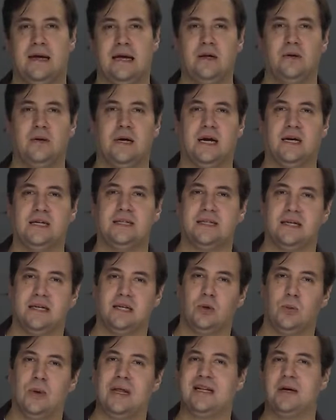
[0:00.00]
Hello guys,
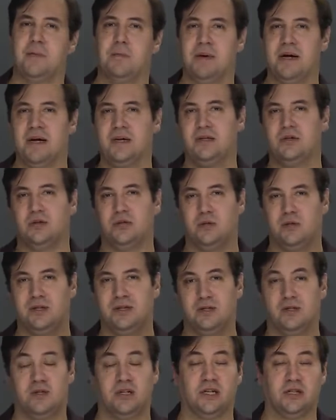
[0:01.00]
and welcome back to
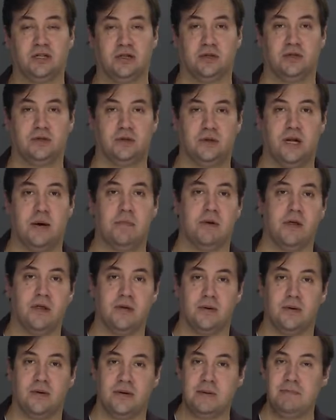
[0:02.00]
Introduction to Number
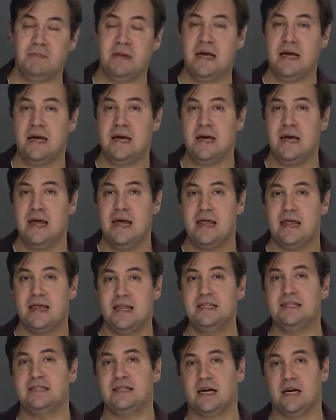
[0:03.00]
Theory.
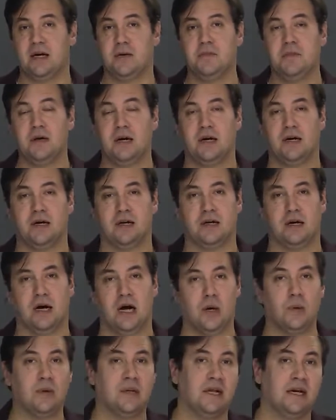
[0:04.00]
This time
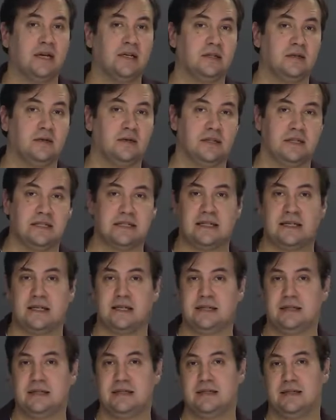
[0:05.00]
I would like to
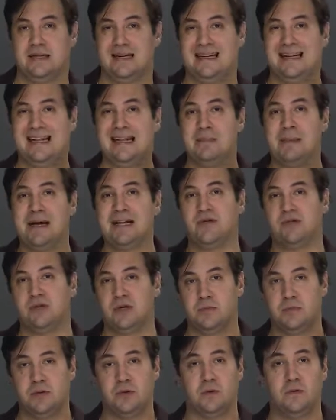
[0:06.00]
discuss an
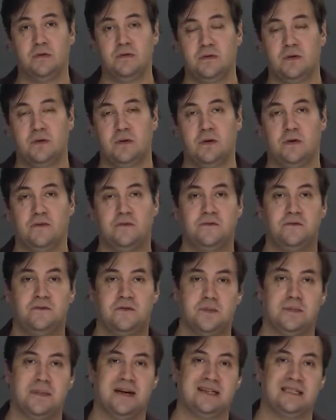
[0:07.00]
elementary proof of
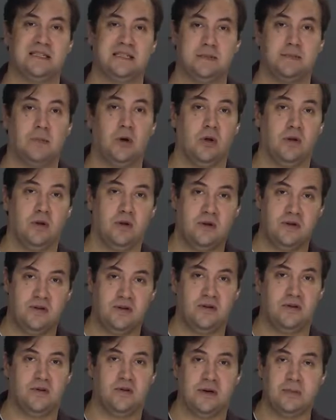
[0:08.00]
Fermat's small
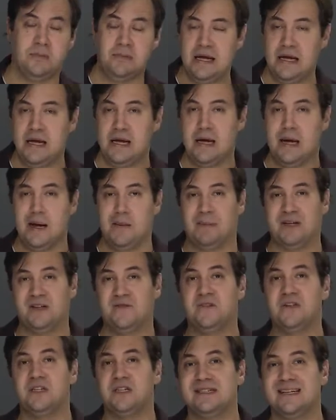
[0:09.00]
theorem.
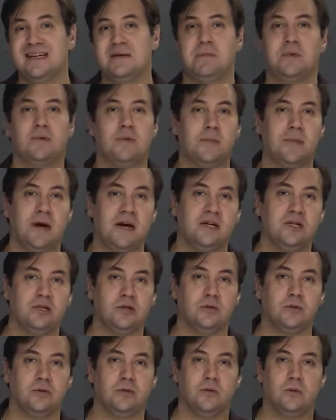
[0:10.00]
But first let me remind
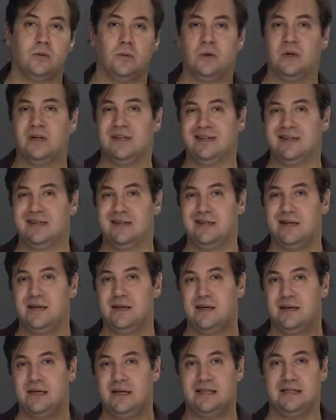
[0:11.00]
you what
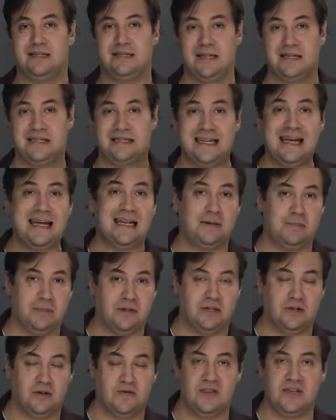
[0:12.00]
is the
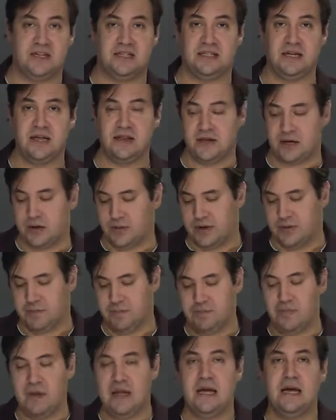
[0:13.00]
statement of this
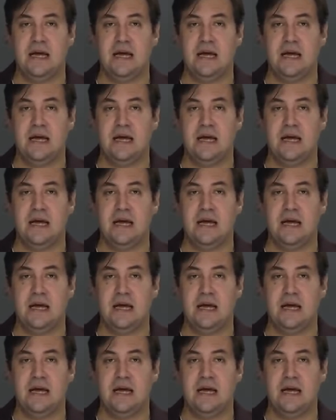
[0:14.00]
theorem.